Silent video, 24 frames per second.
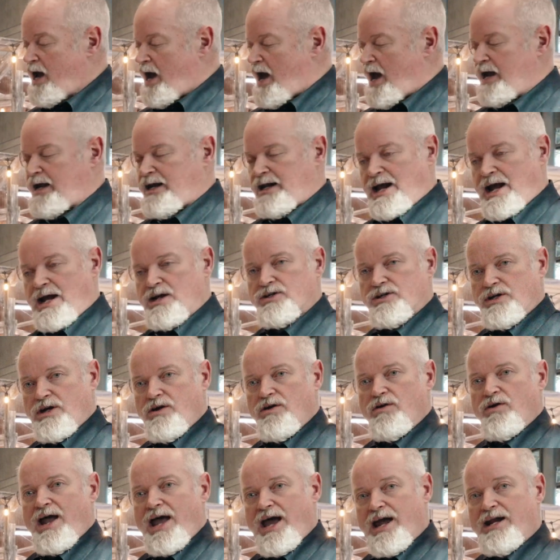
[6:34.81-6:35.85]
I can
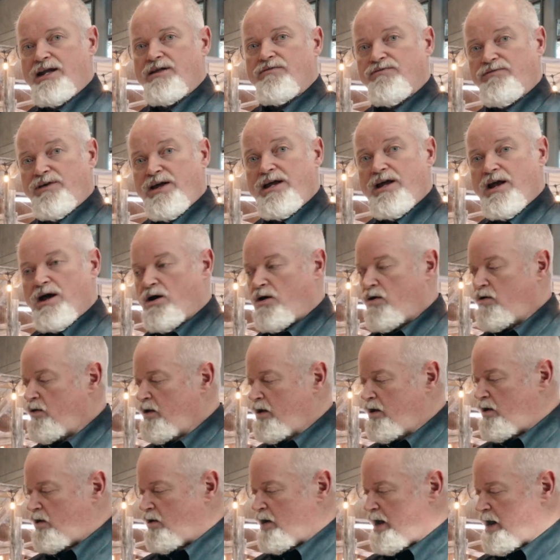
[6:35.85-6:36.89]
actually edit video
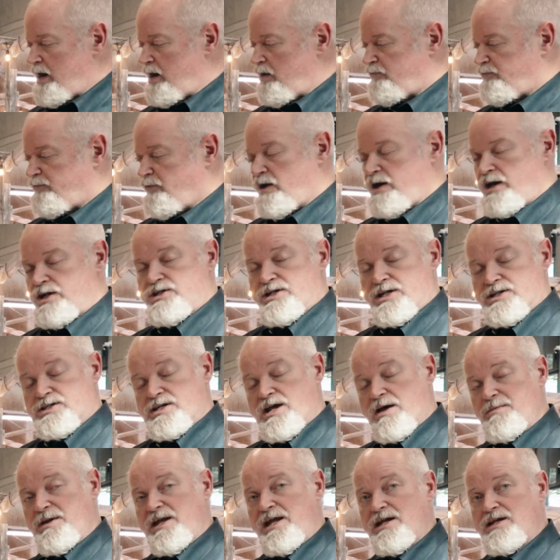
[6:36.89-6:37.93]
or edit footage that's
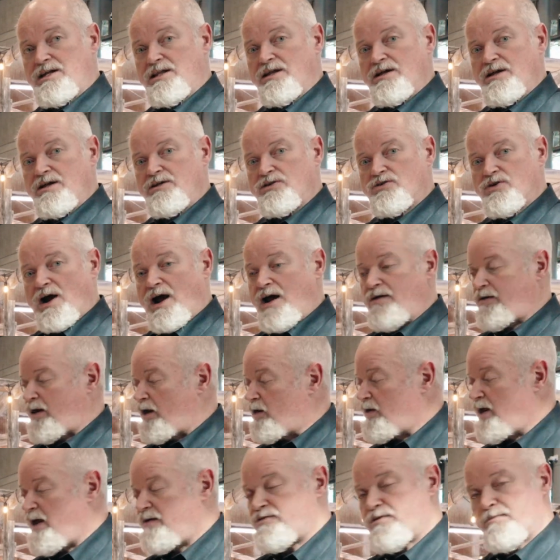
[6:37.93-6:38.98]
coming into the drive. I
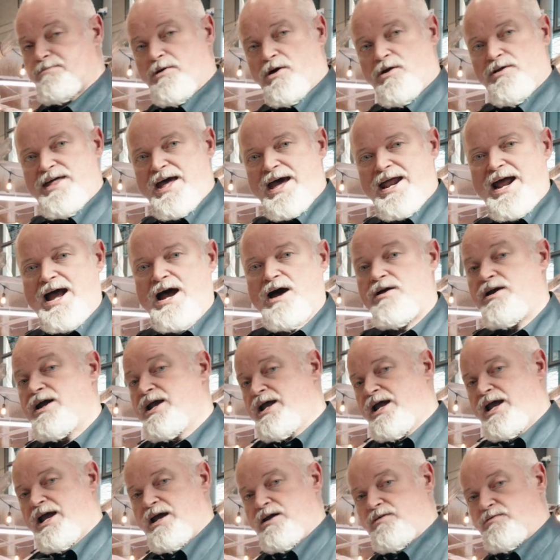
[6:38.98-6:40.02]
don't have to pull that out
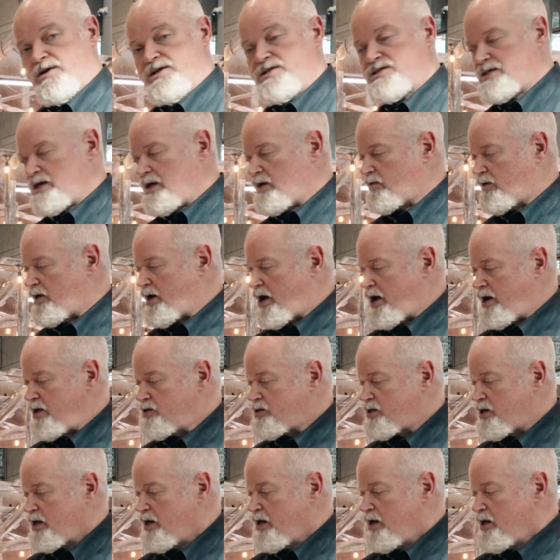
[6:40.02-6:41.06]
and
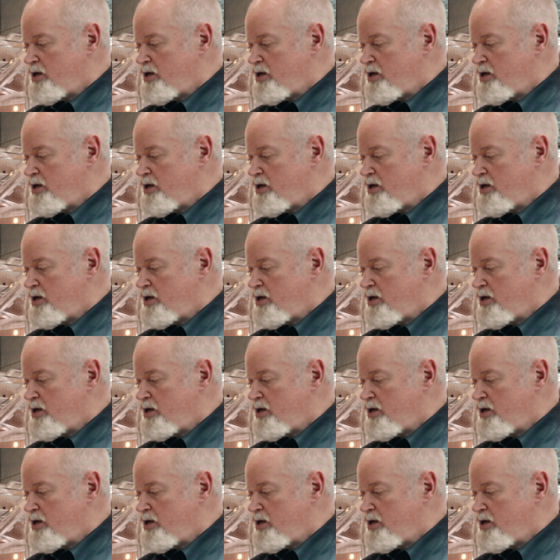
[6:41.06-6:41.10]
resynchronize.